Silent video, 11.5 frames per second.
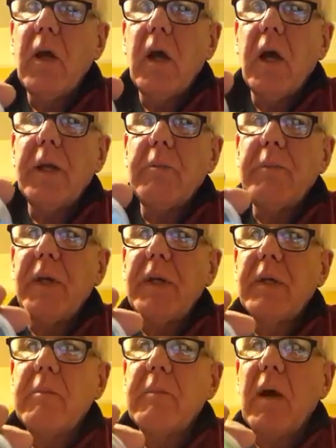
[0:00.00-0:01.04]
And the bid at
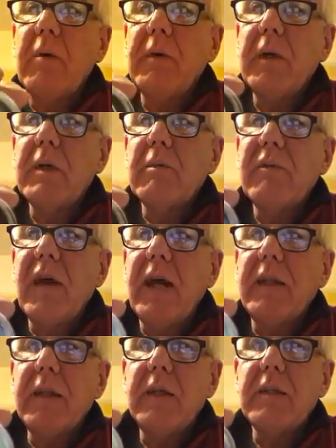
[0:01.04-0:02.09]
the moment is with Andy,